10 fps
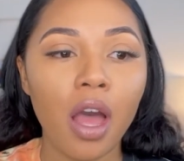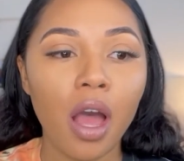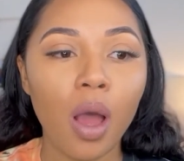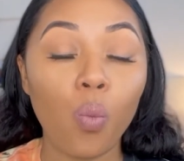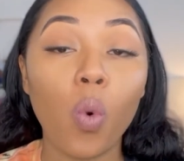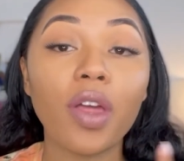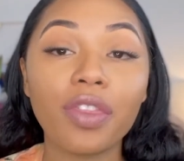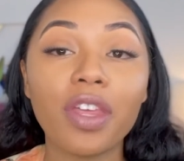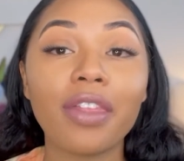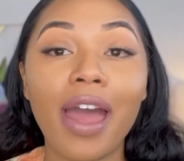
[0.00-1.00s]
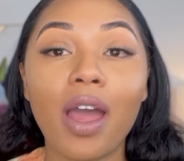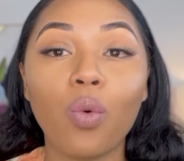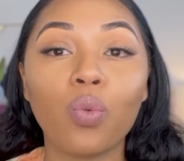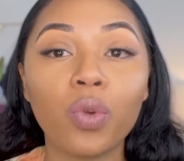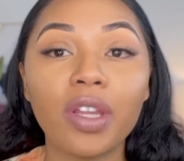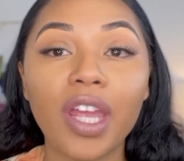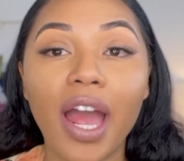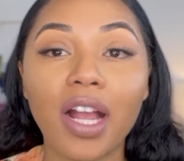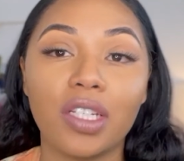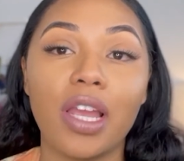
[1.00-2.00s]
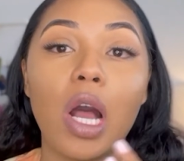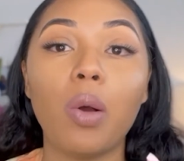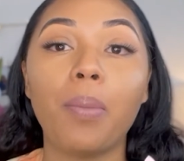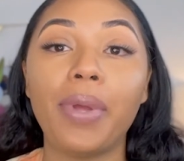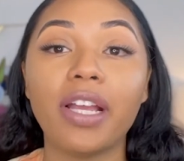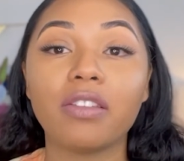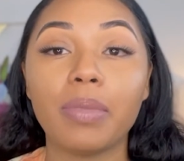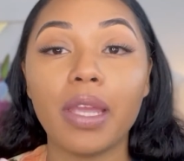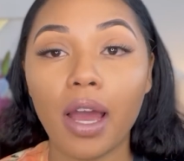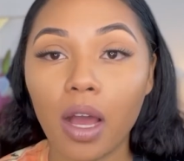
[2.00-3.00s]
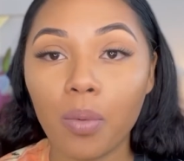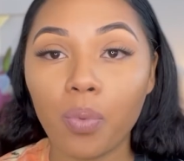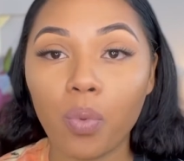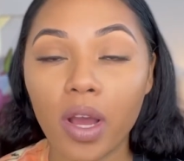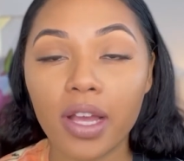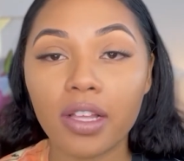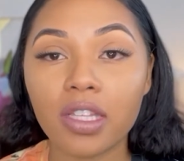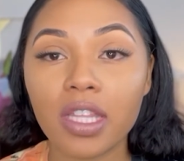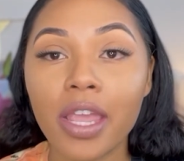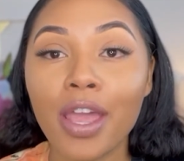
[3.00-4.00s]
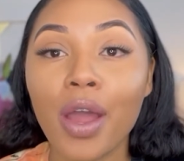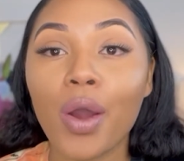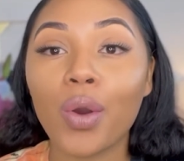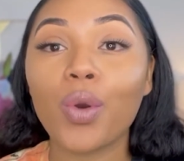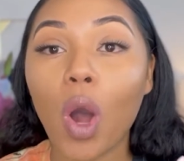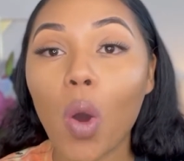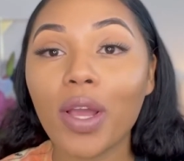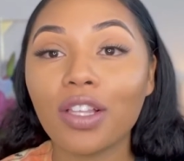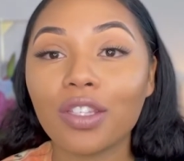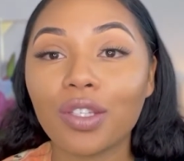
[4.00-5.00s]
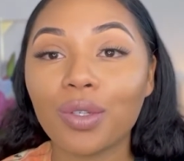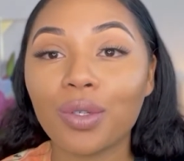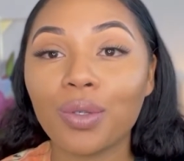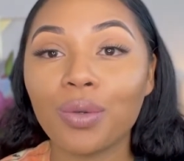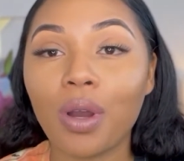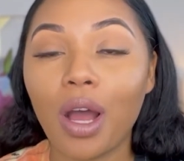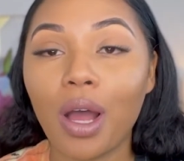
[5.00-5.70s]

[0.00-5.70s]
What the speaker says: one thing that really actually helped pick me up was going to